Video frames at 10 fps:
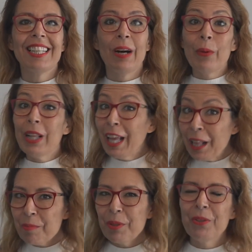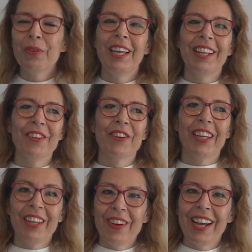that will help you in your
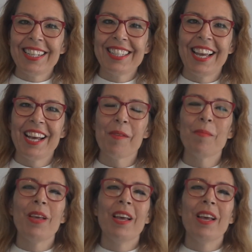EOI exam.